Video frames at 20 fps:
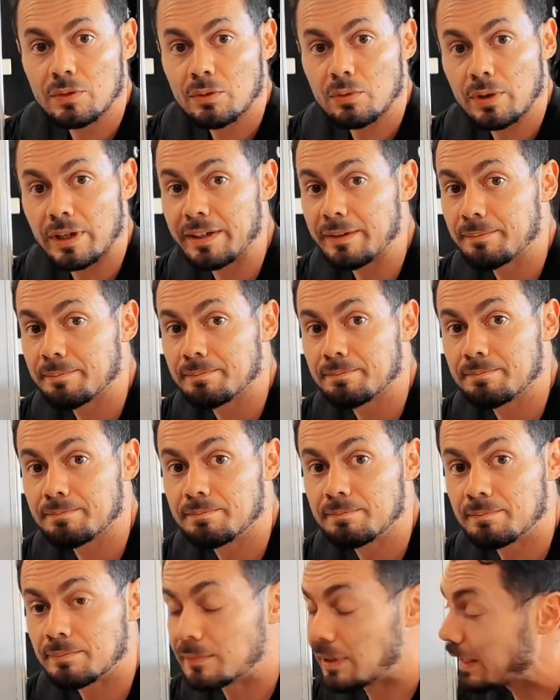Right?
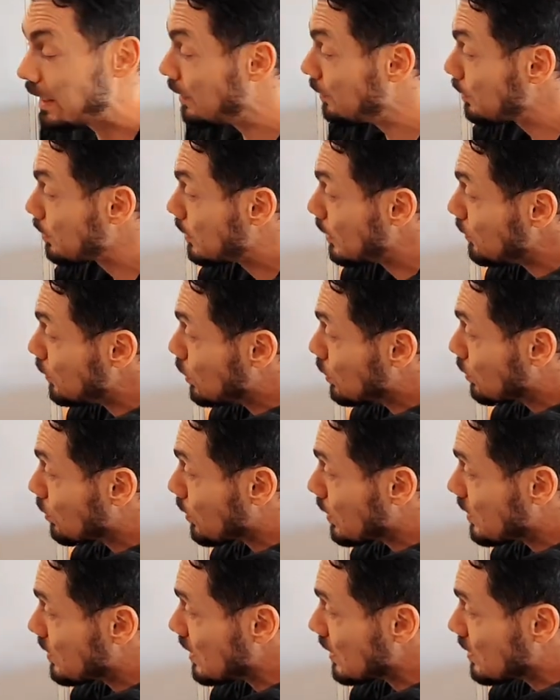And I'm giving you
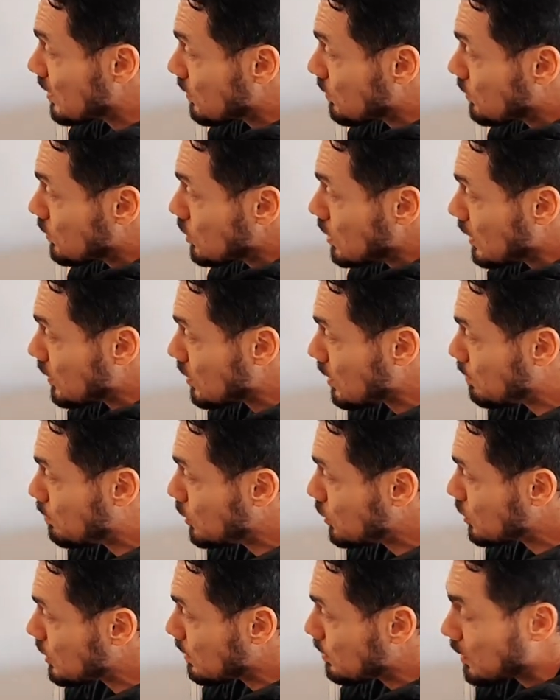three sets of chest on
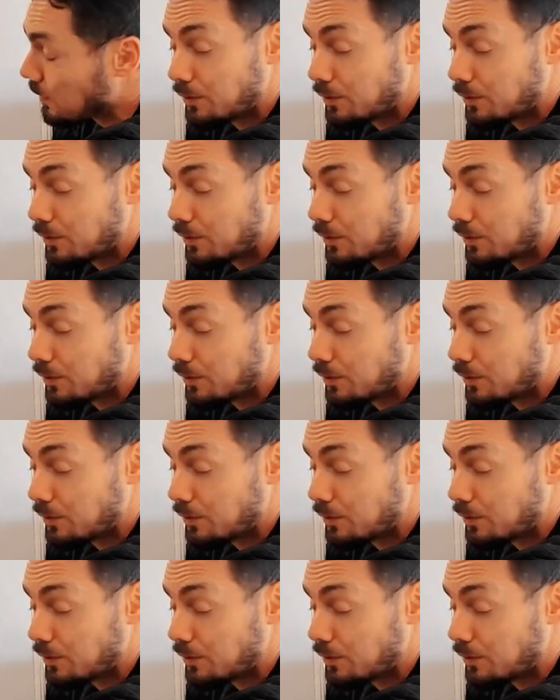push ups.